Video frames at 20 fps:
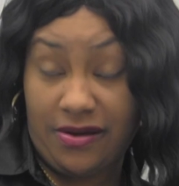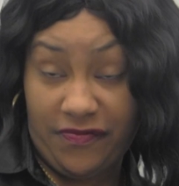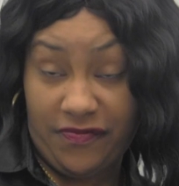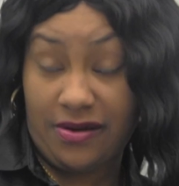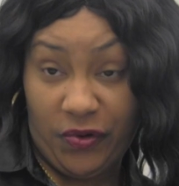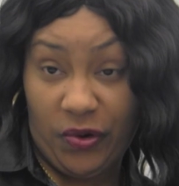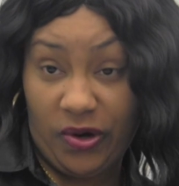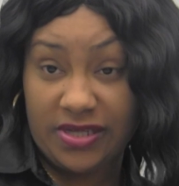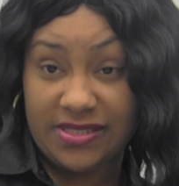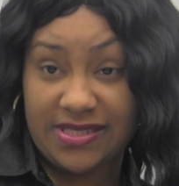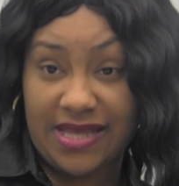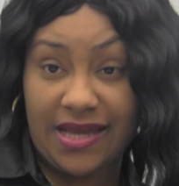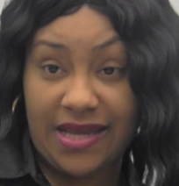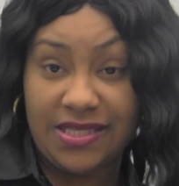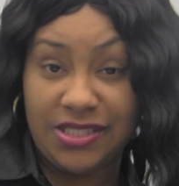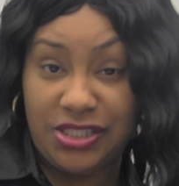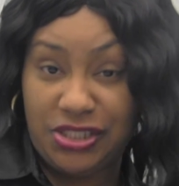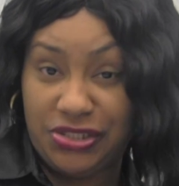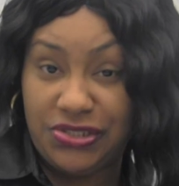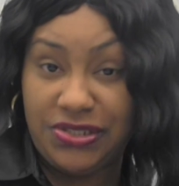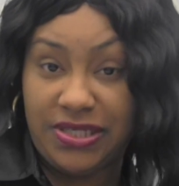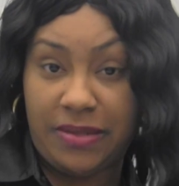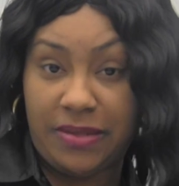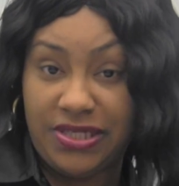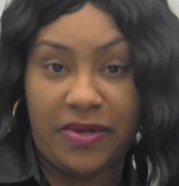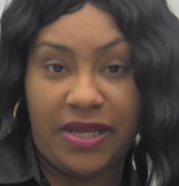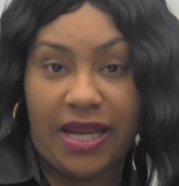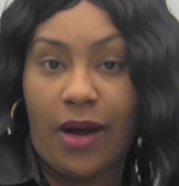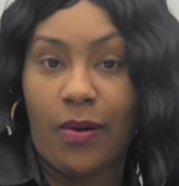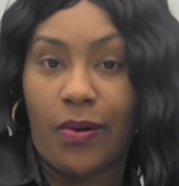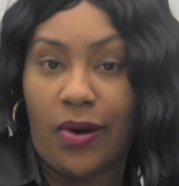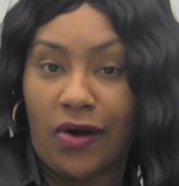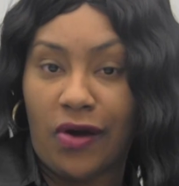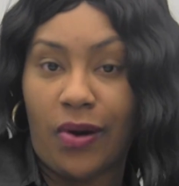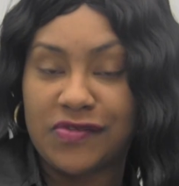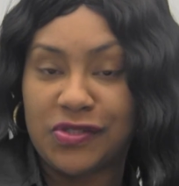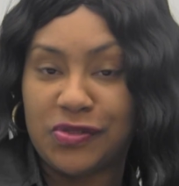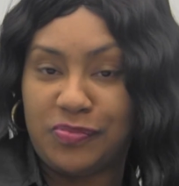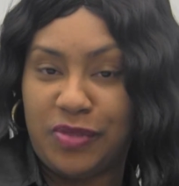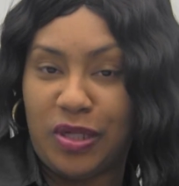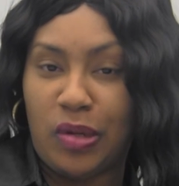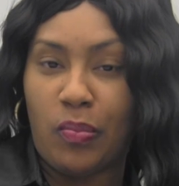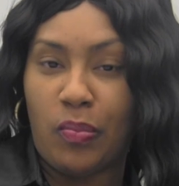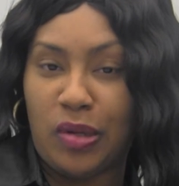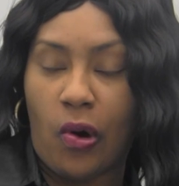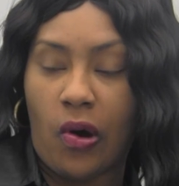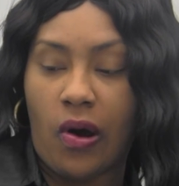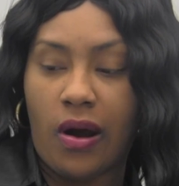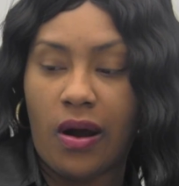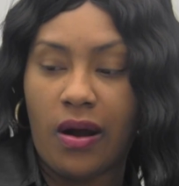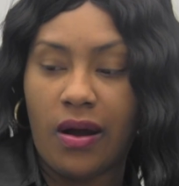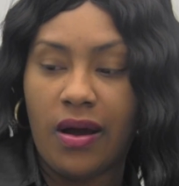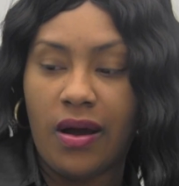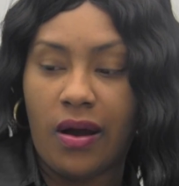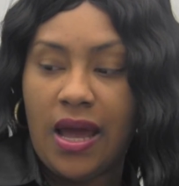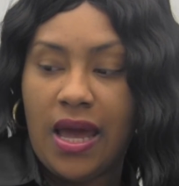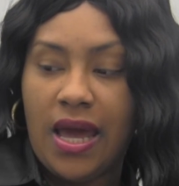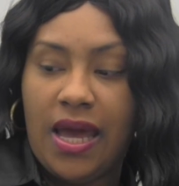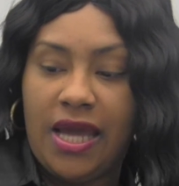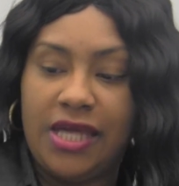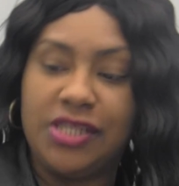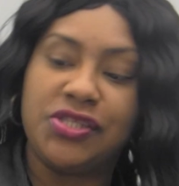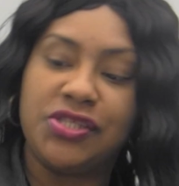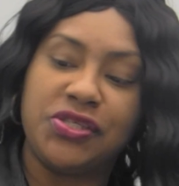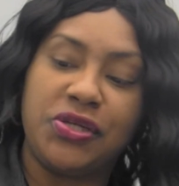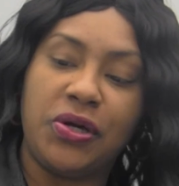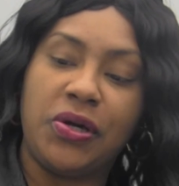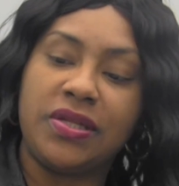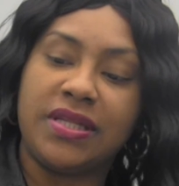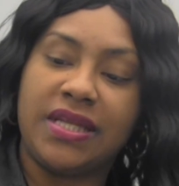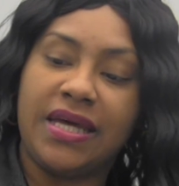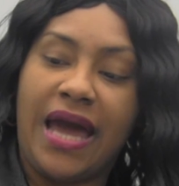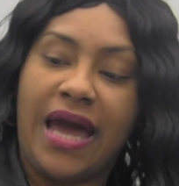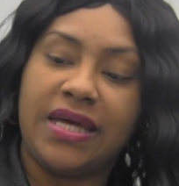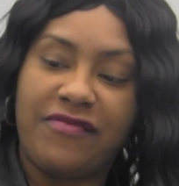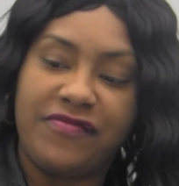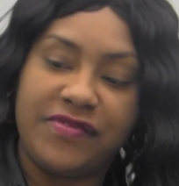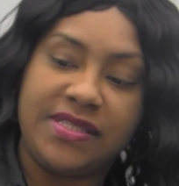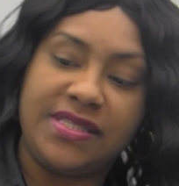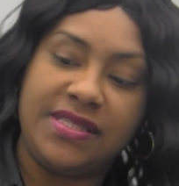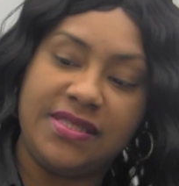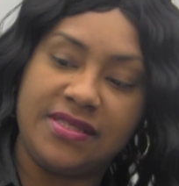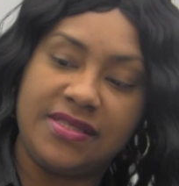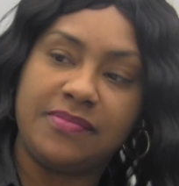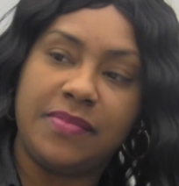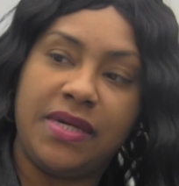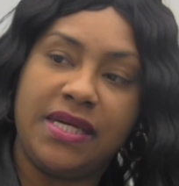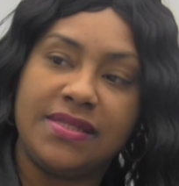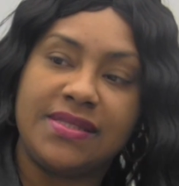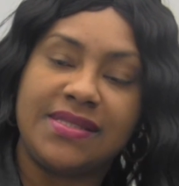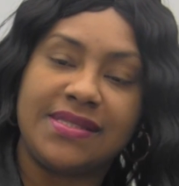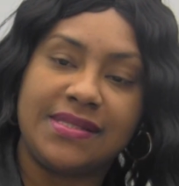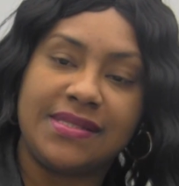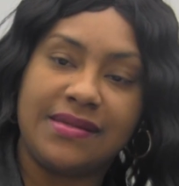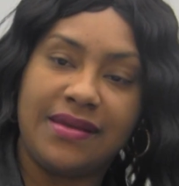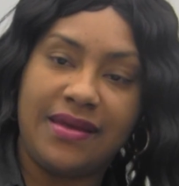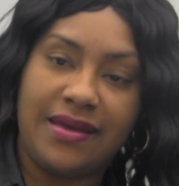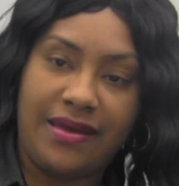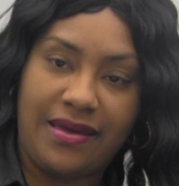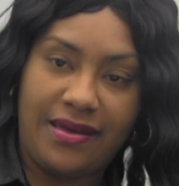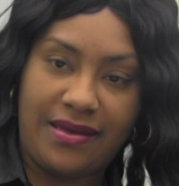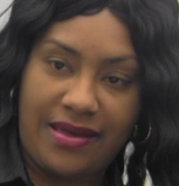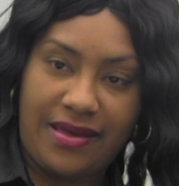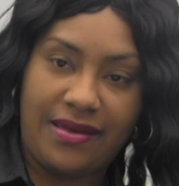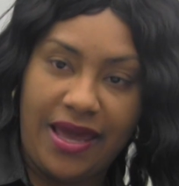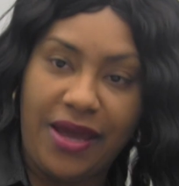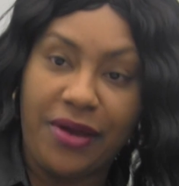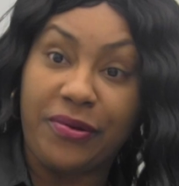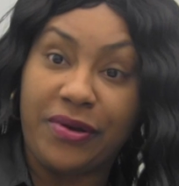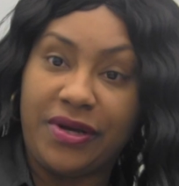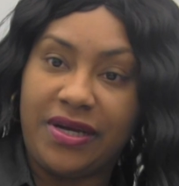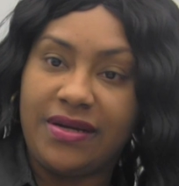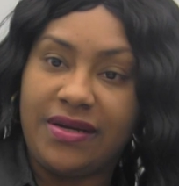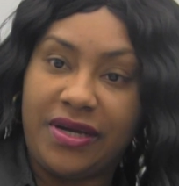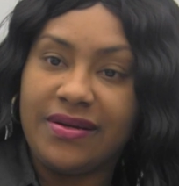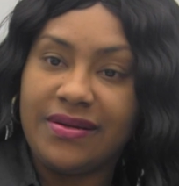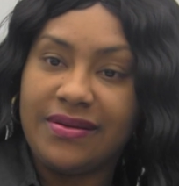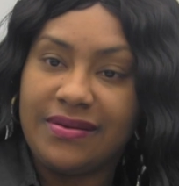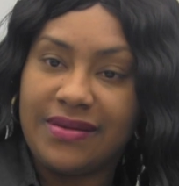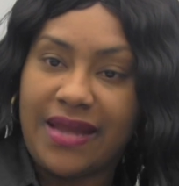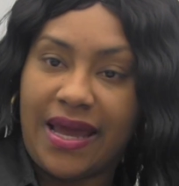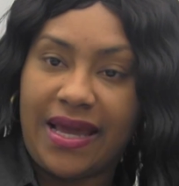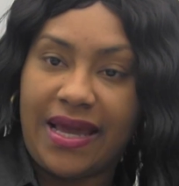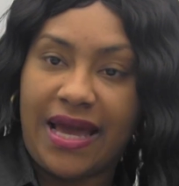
Of course, I can do that, but I would love to be more into the advertisements area, like